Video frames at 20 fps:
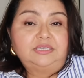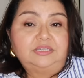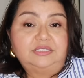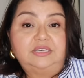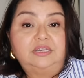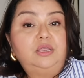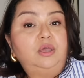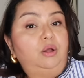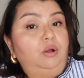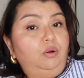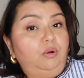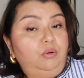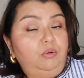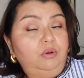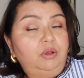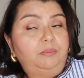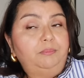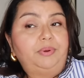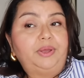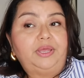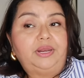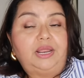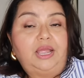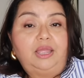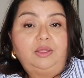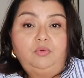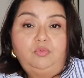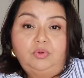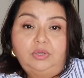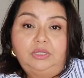is a no, but
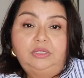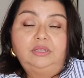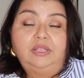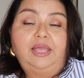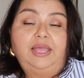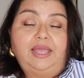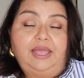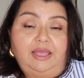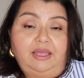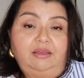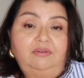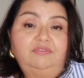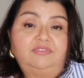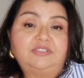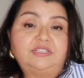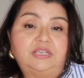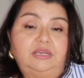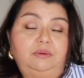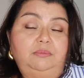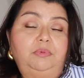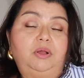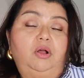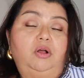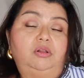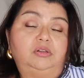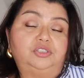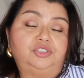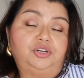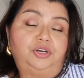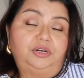I will have some
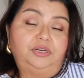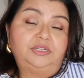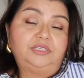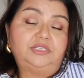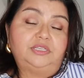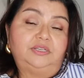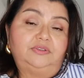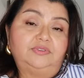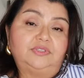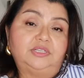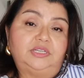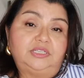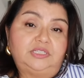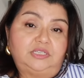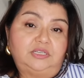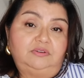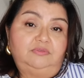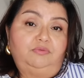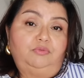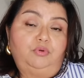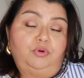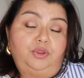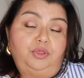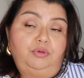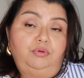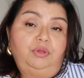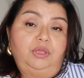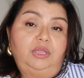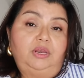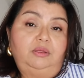alternatives listed for
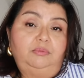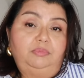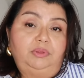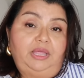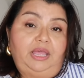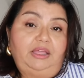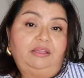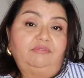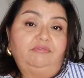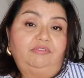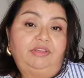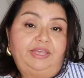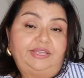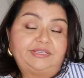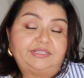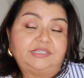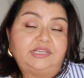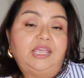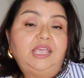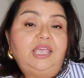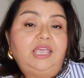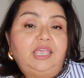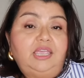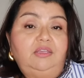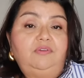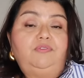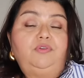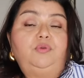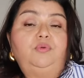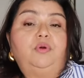you in a black vest
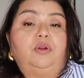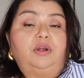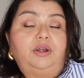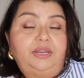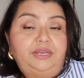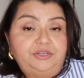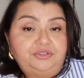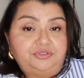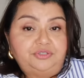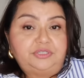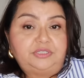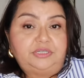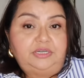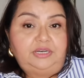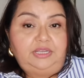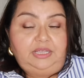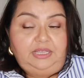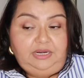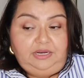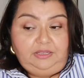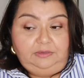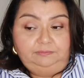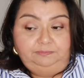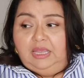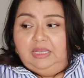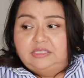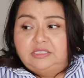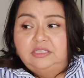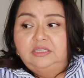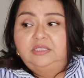if you are interested in it. It.
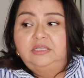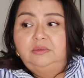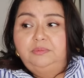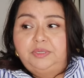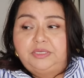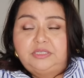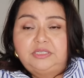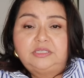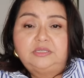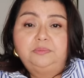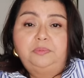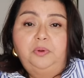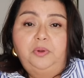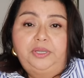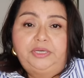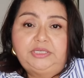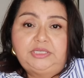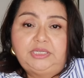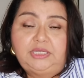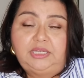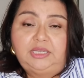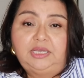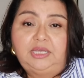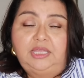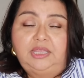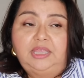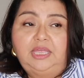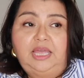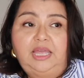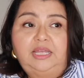It's a little bit disappointing
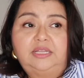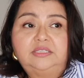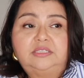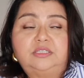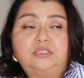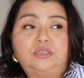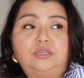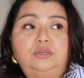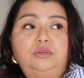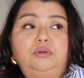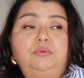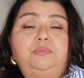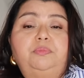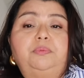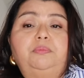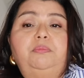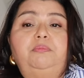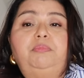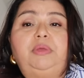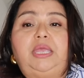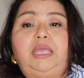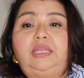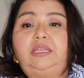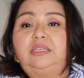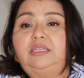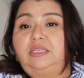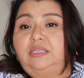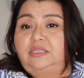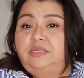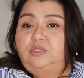that Scoop
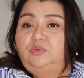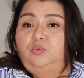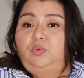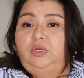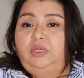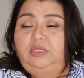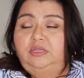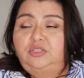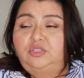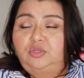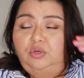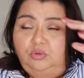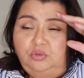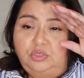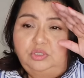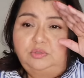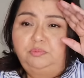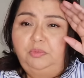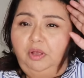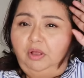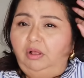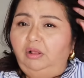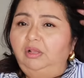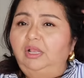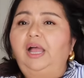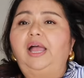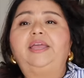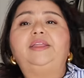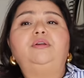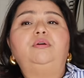made this one so small.
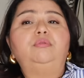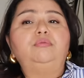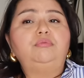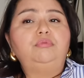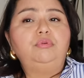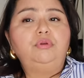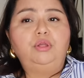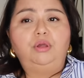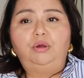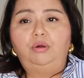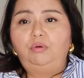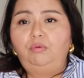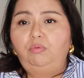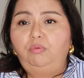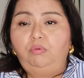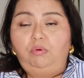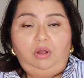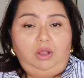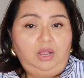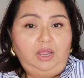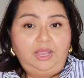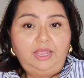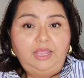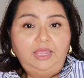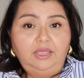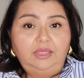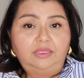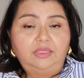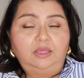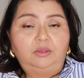I don't know
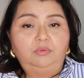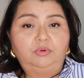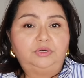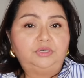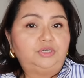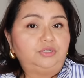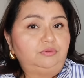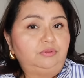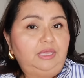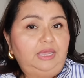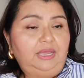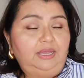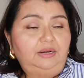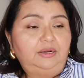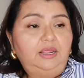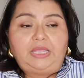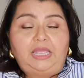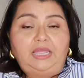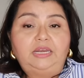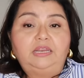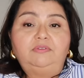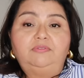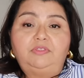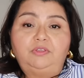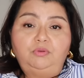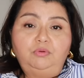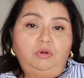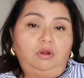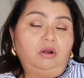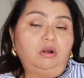why they would do that. And if
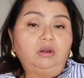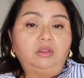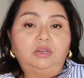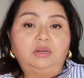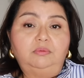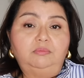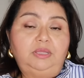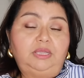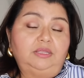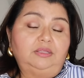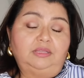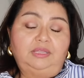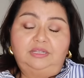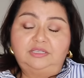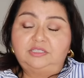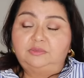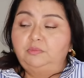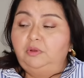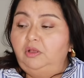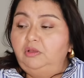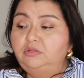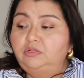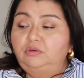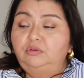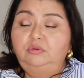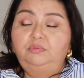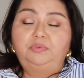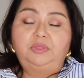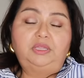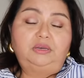you are going to make it that small,
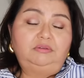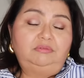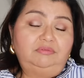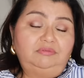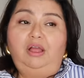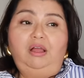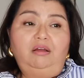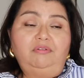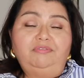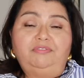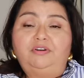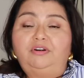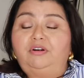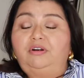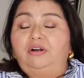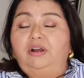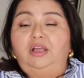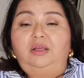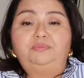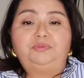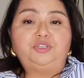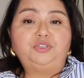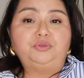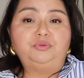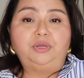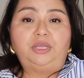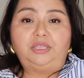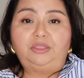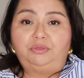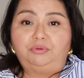Scoop, then offer up
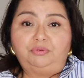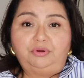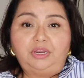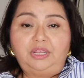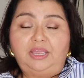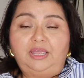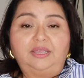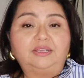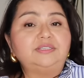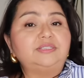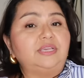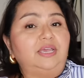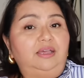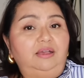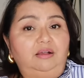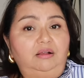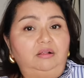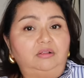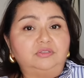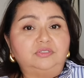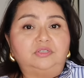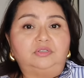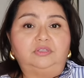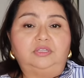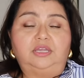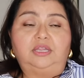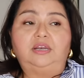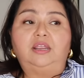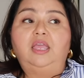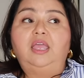to a three X L so
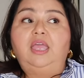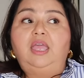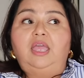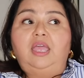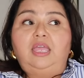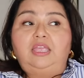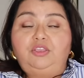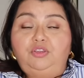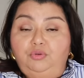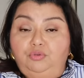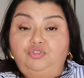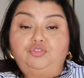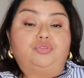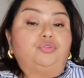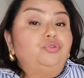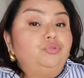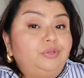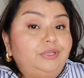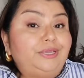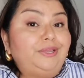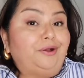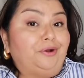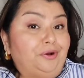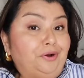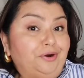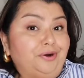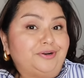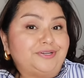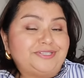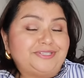that you truly
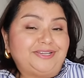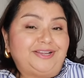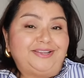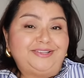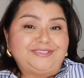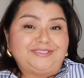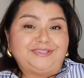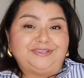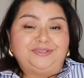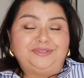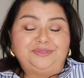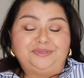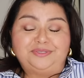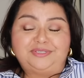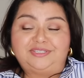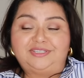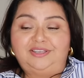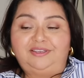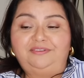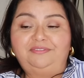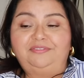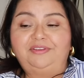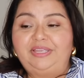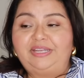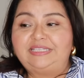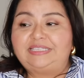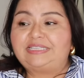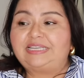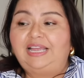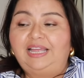are size inclusive.
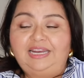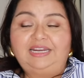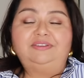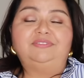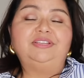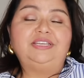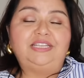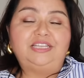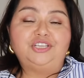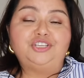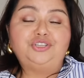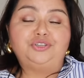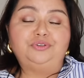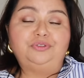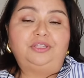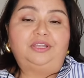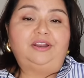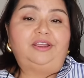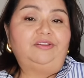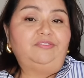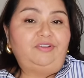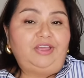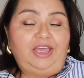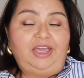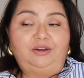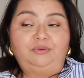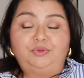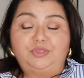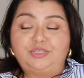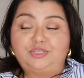That's kind of an issue that I've
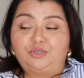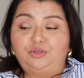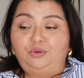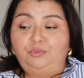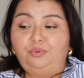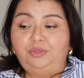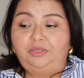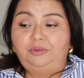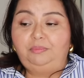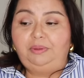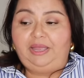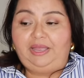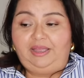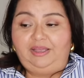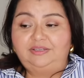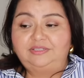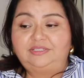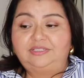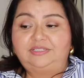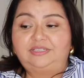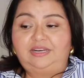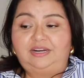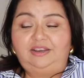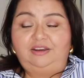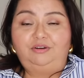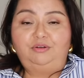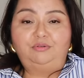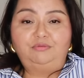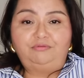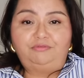had with Scoop in the past, is that I
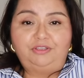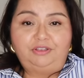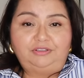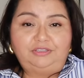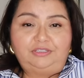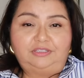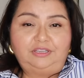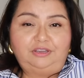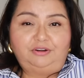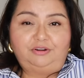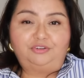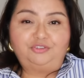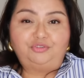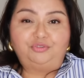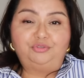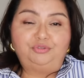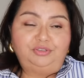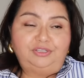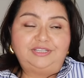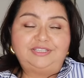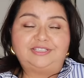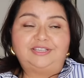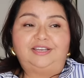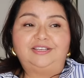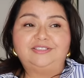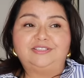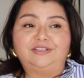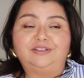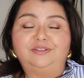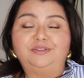don't feel that they are truly
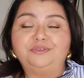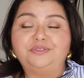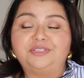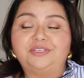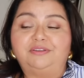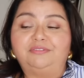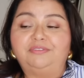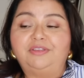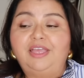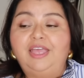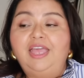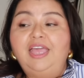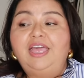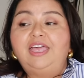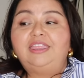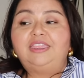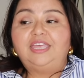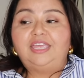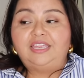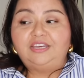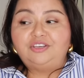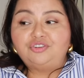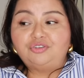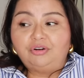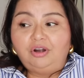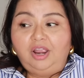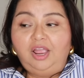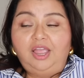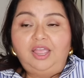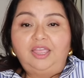size inclusive. They
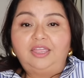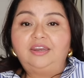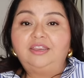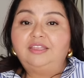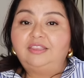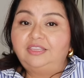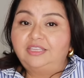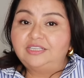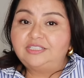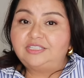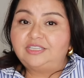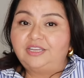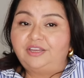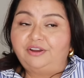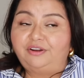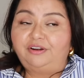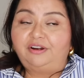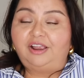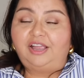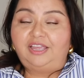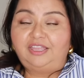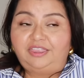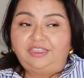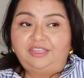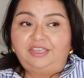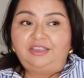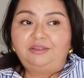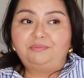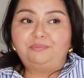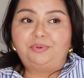tried this year, I
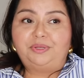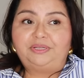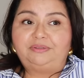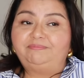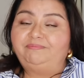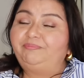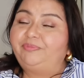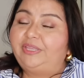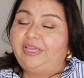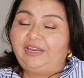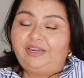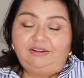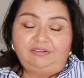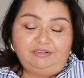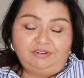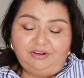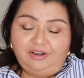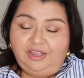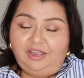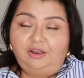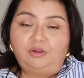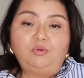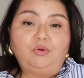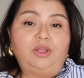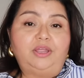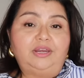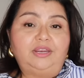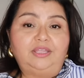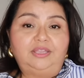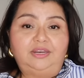think, but they are not
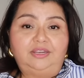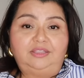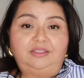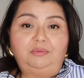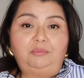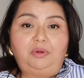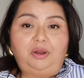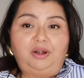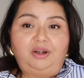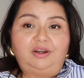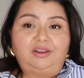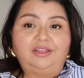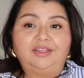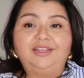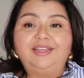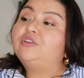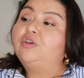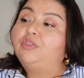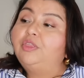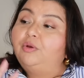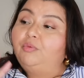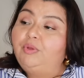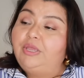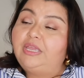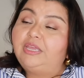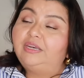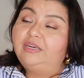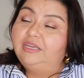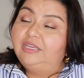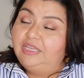quite hitting the mark. So that we
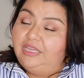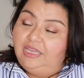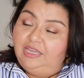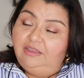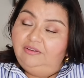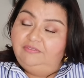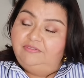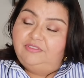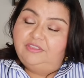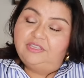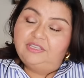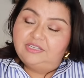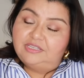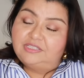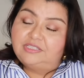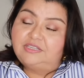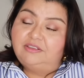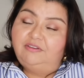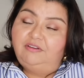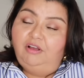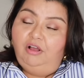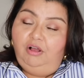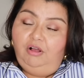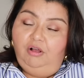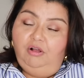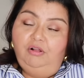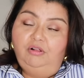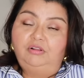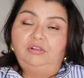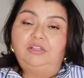can leave this
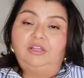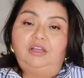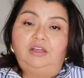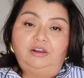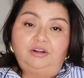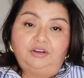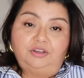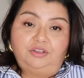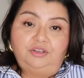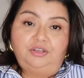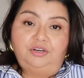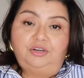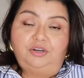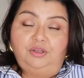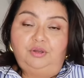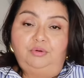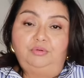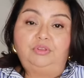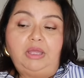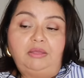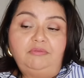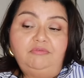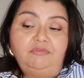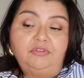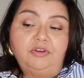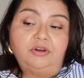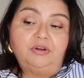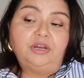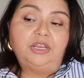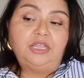haul on a good note, I'm
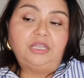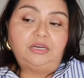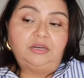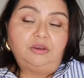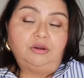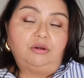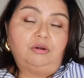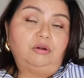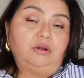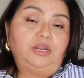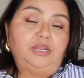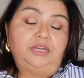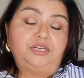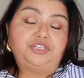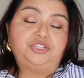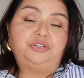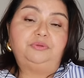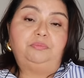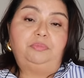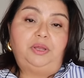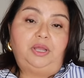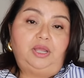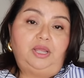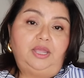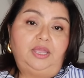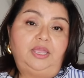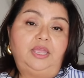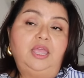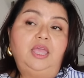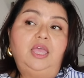very encouraged
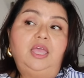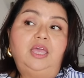by